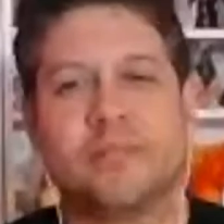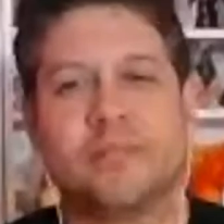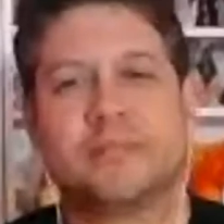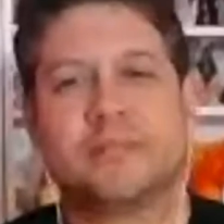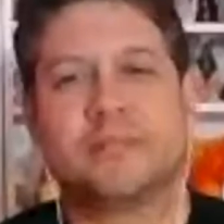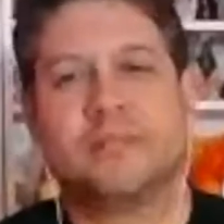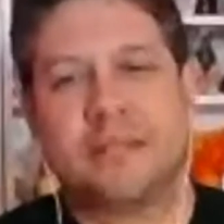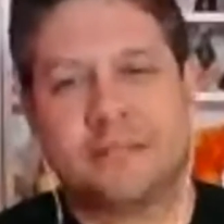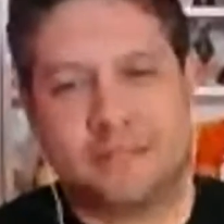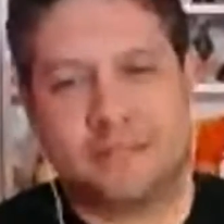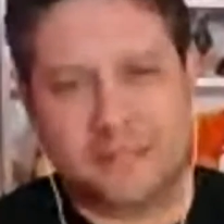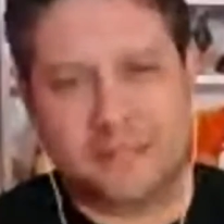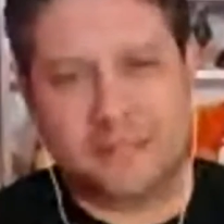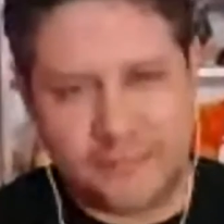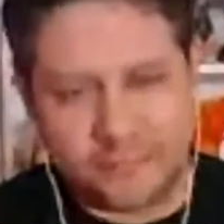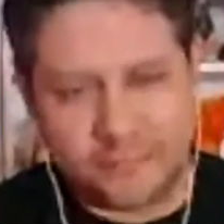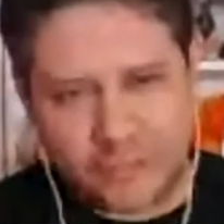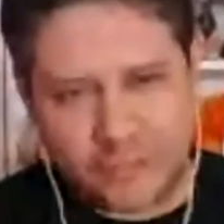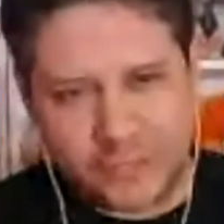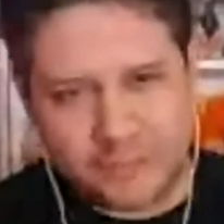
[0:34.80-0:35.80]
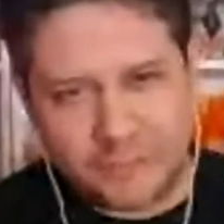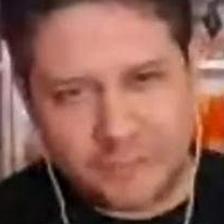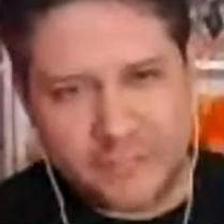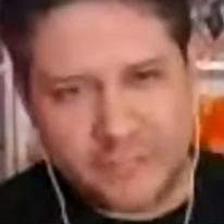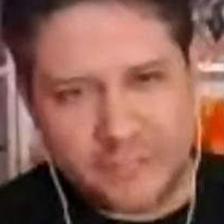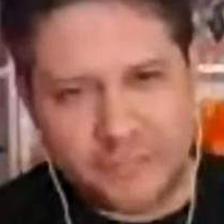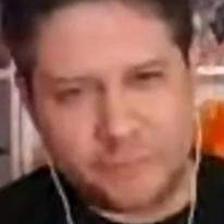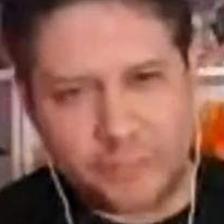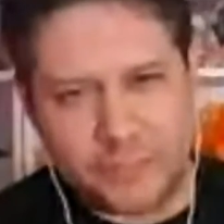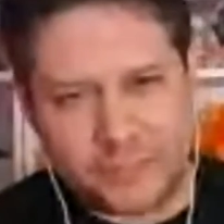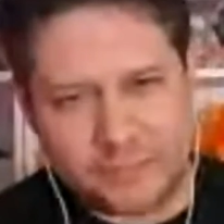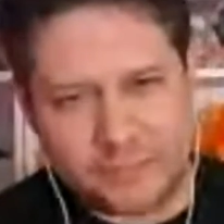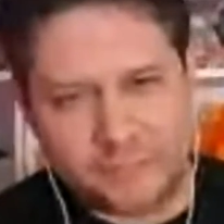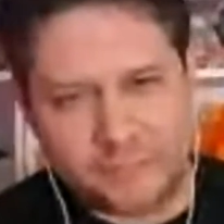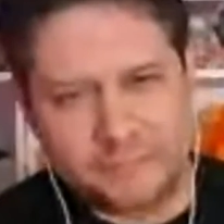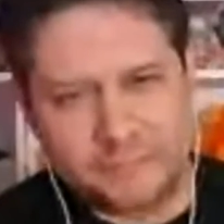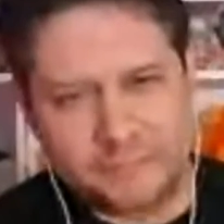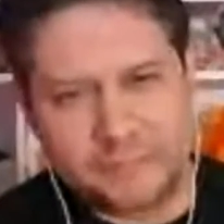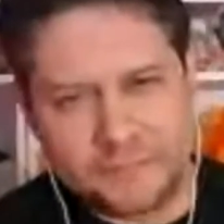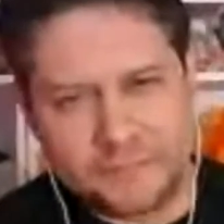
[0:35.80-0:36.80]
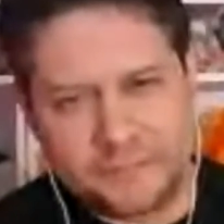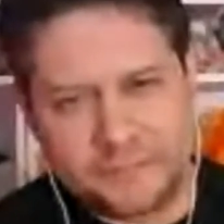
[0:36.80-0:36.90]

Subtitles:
doing fantastic. Thanks for getting my name right.